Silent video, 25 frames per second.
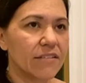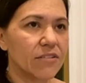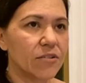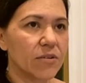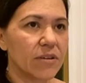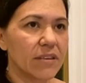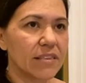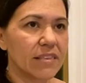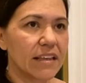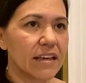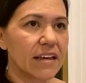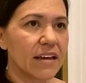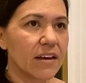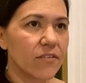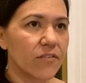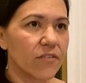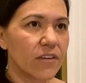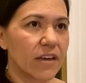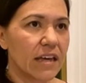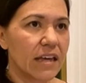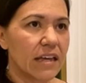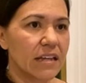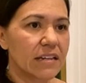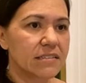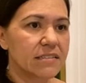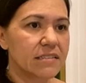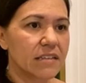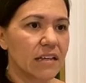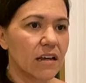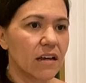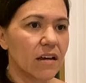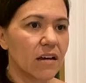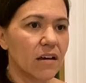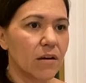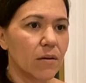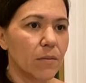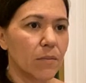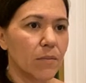You can think of it
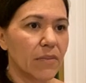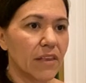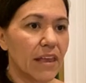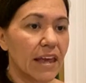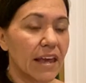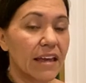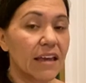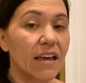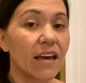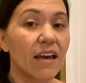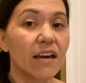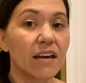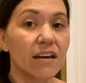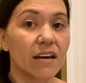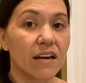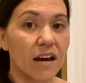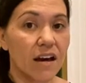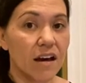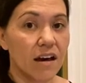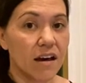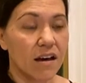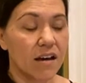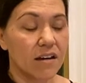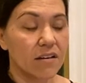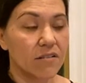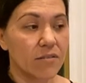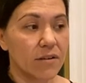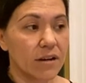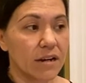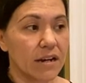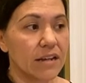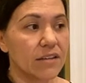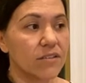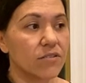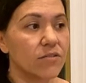um, like God, right?